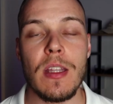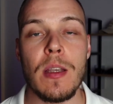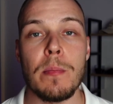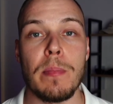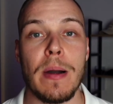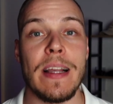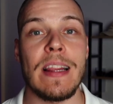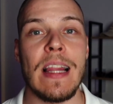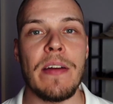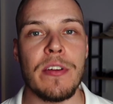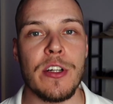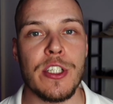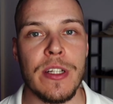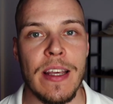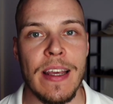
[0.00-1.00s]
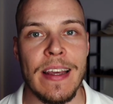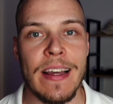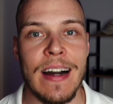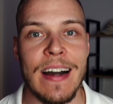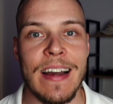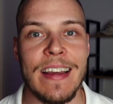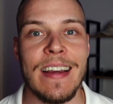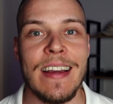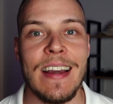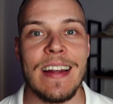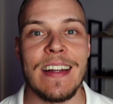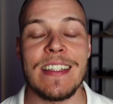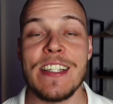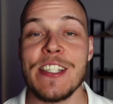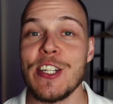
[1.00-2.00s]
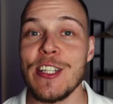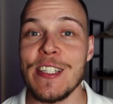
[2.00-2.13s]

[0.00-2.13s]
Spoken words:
by leveraging AI and essentially